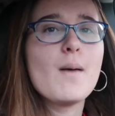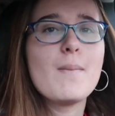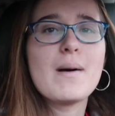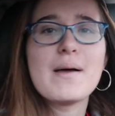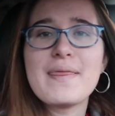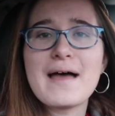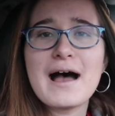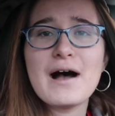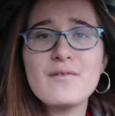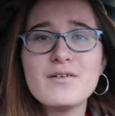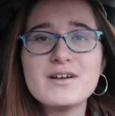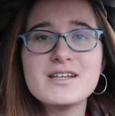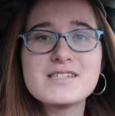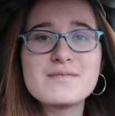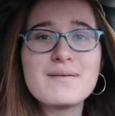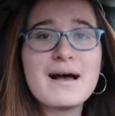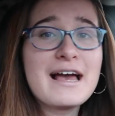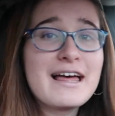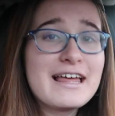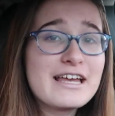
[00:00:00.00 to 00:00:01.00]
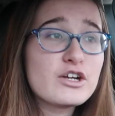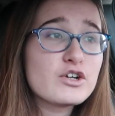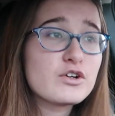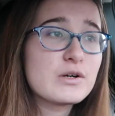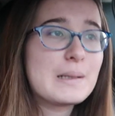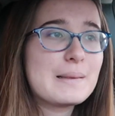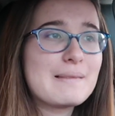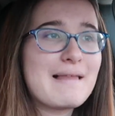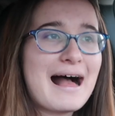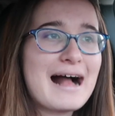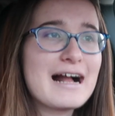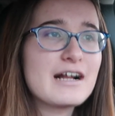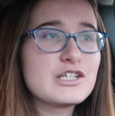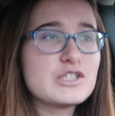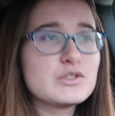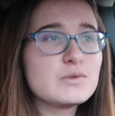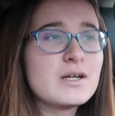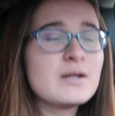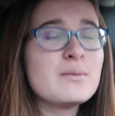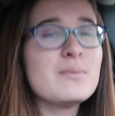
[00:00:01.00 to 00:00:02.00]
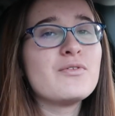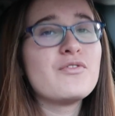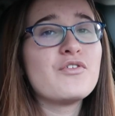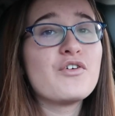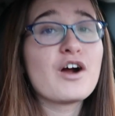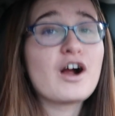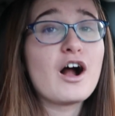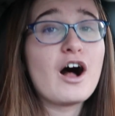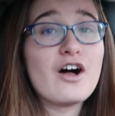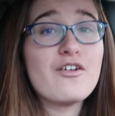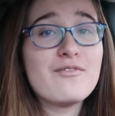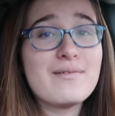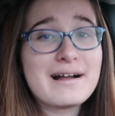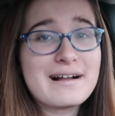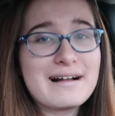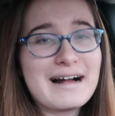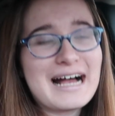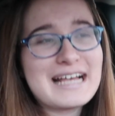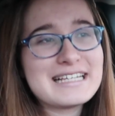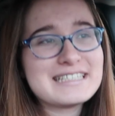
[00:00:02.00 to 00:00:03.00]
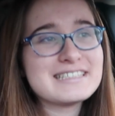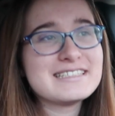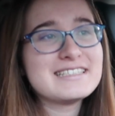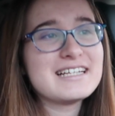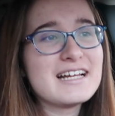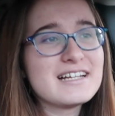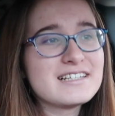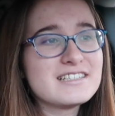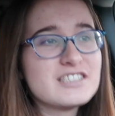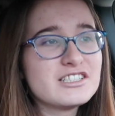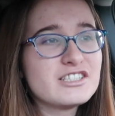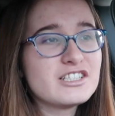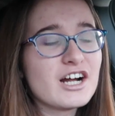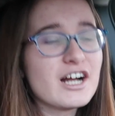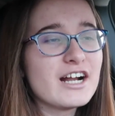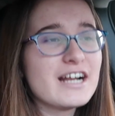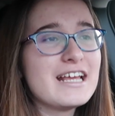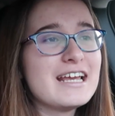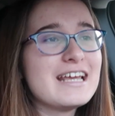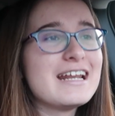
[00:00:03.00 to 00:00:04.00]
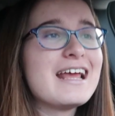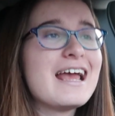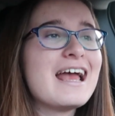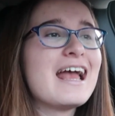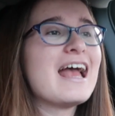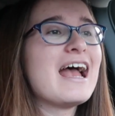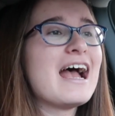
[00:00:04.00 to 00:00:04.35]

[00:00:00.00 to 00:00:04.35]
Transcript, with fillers: but that was my like relaxed one before all of my classes had started.